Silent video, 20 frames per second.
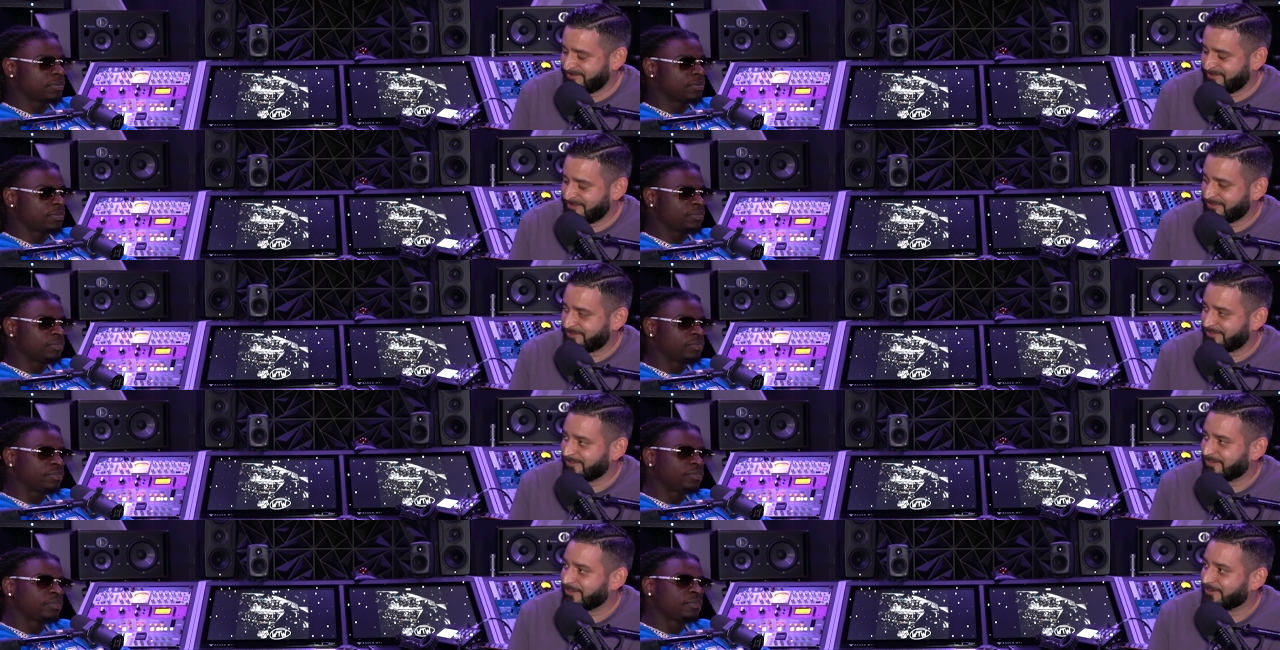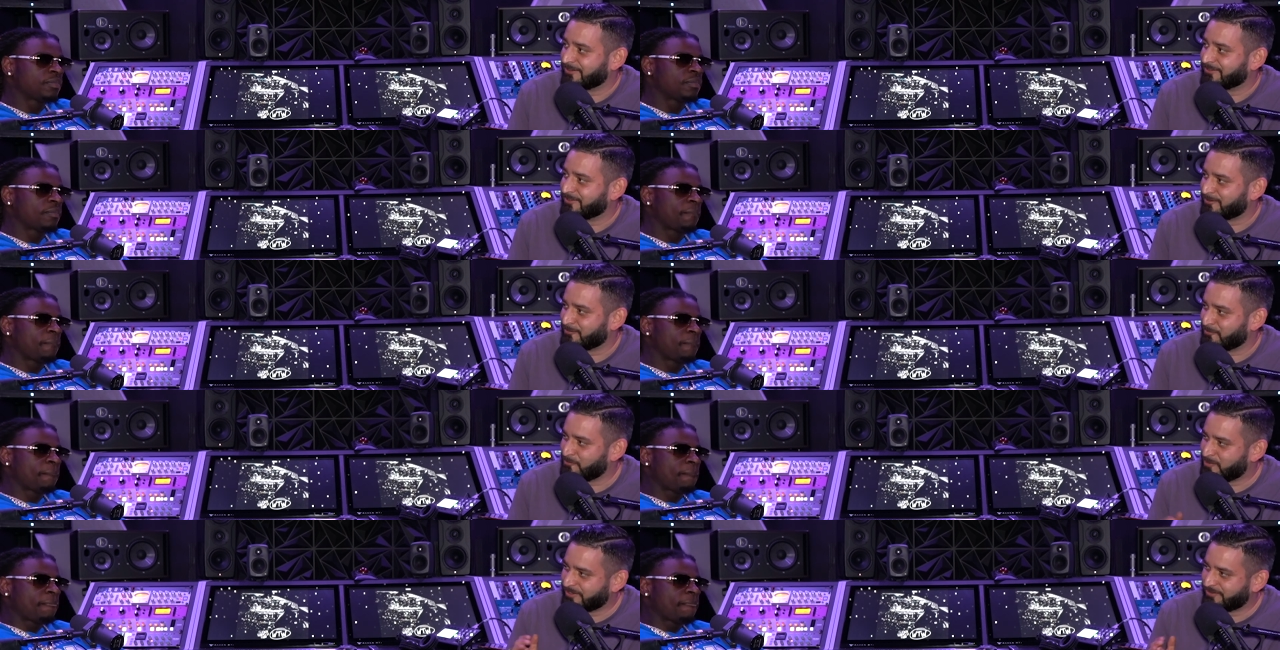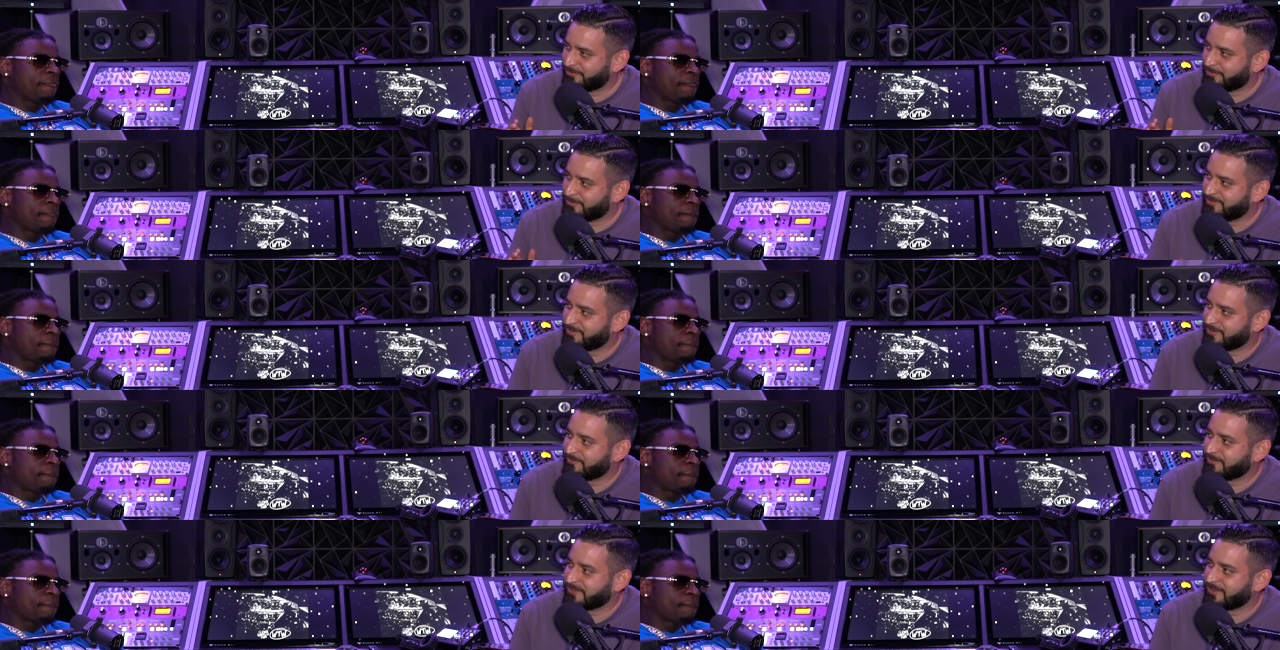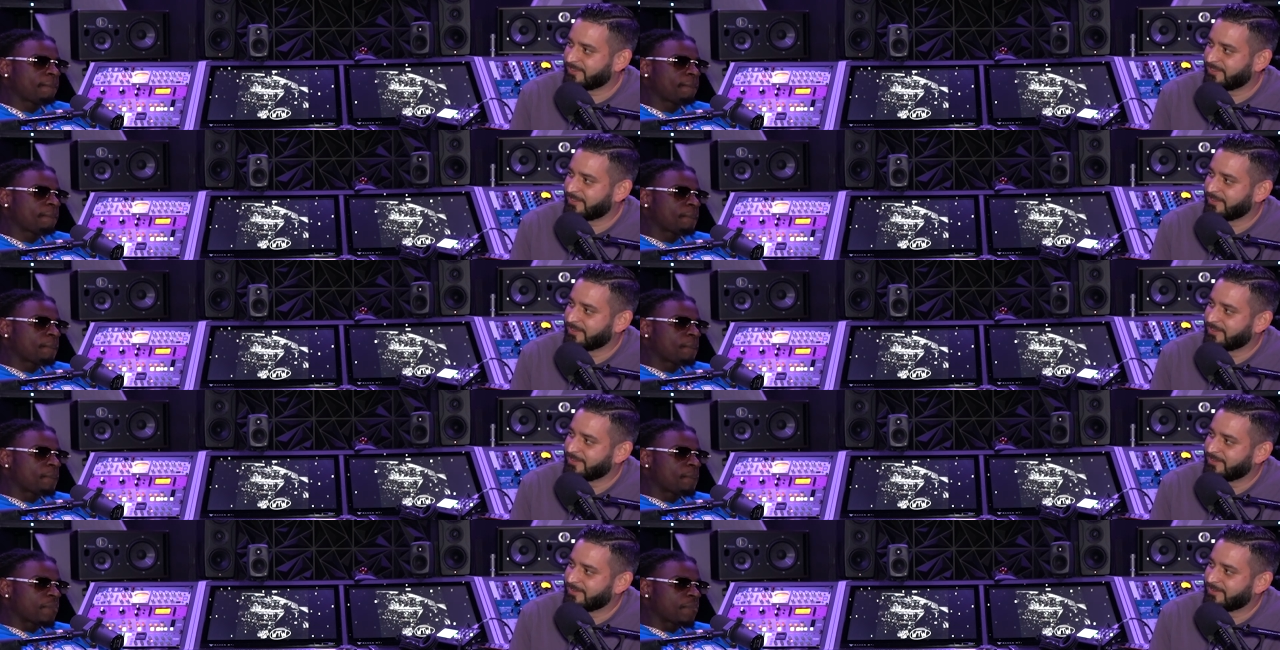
Speaker 1: this year? Is there one specific thing?